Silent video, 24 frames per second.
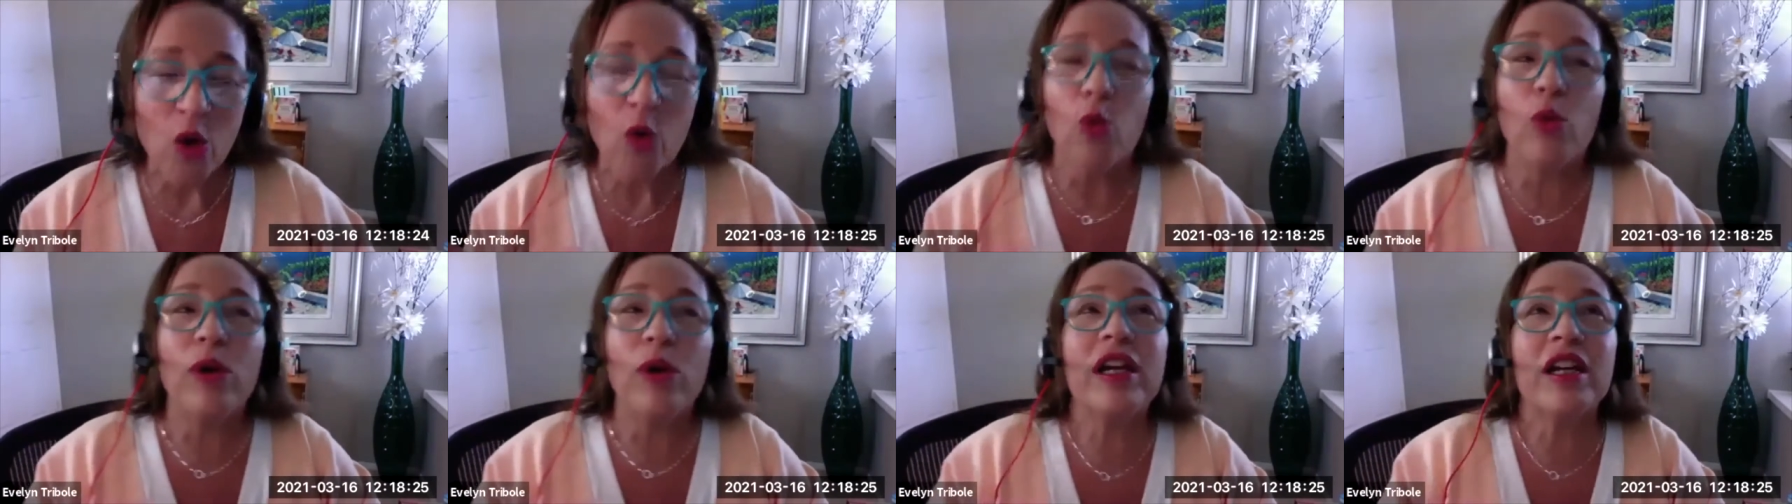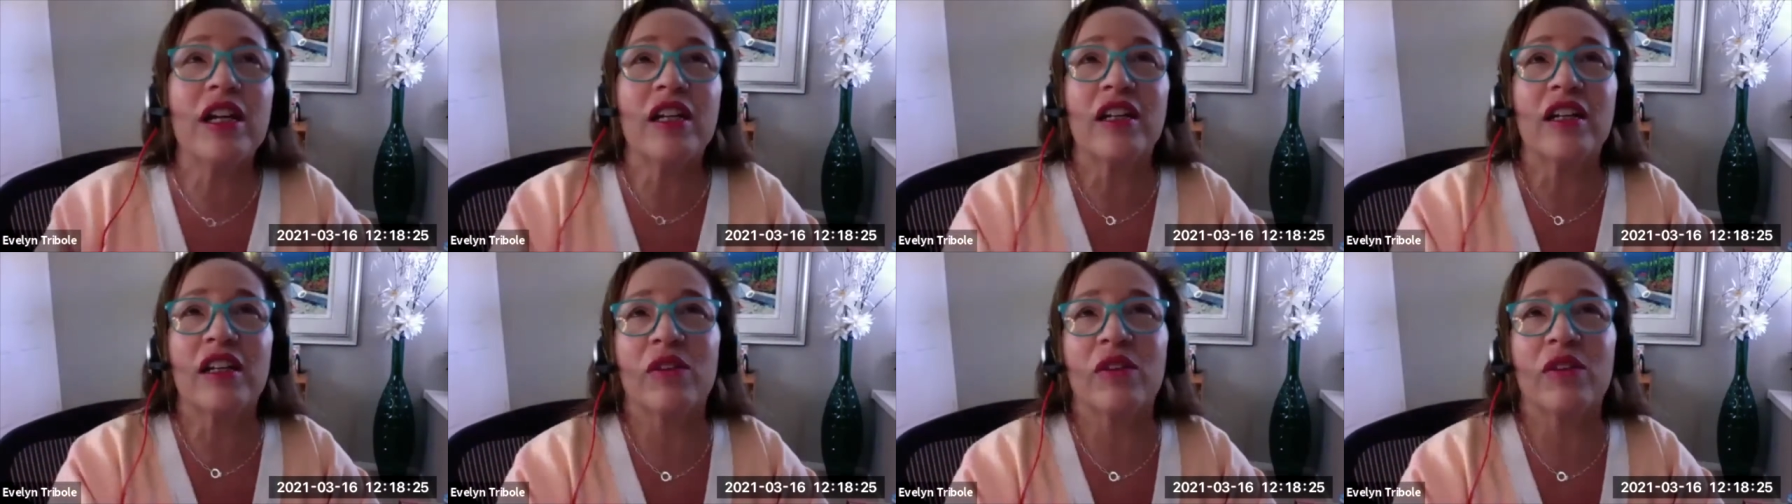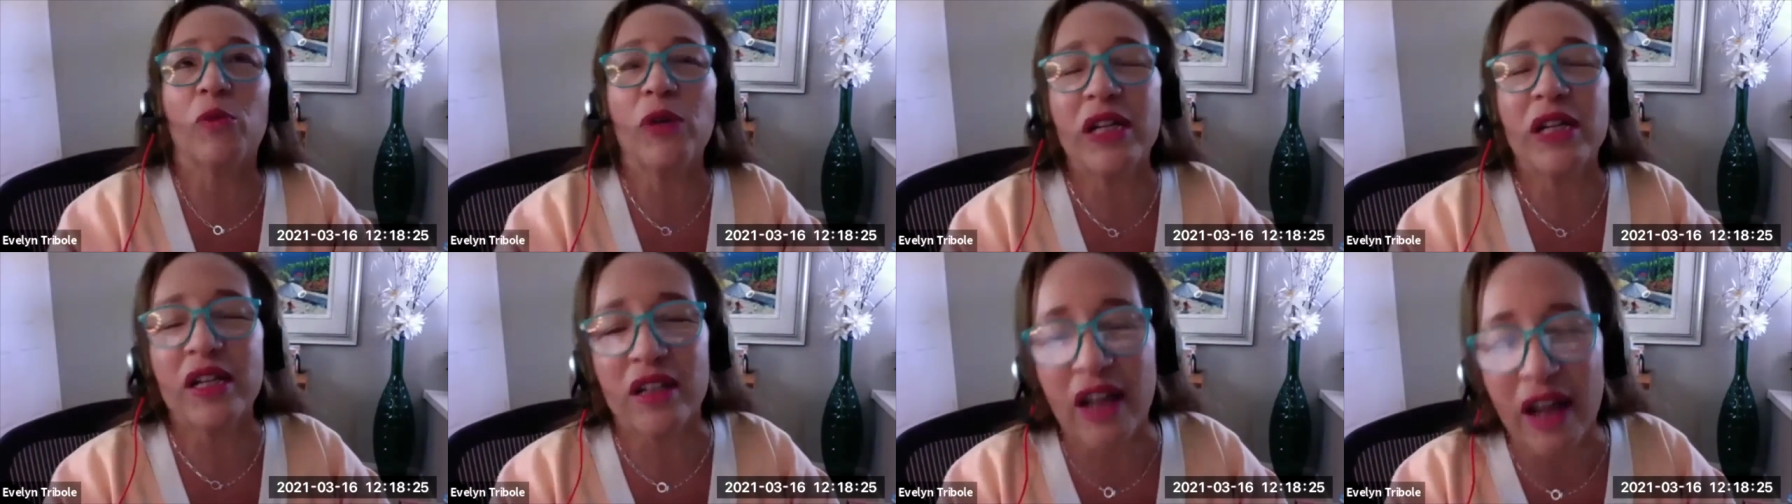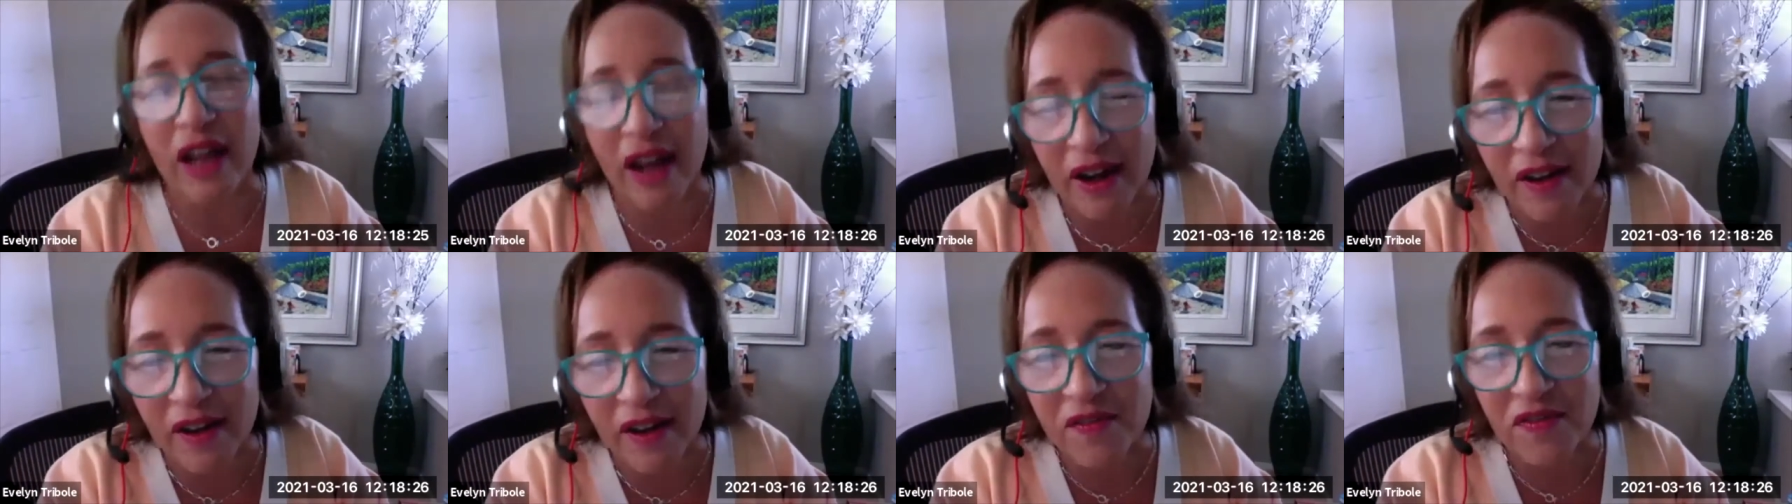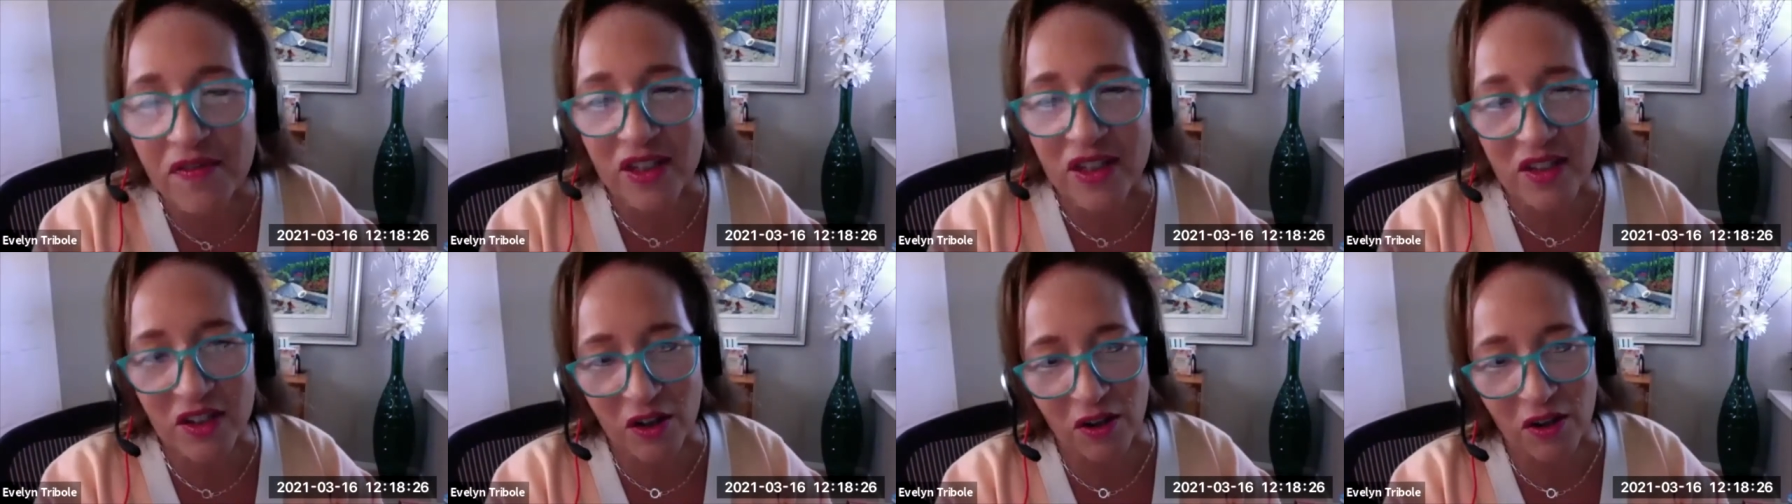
We can, we can have these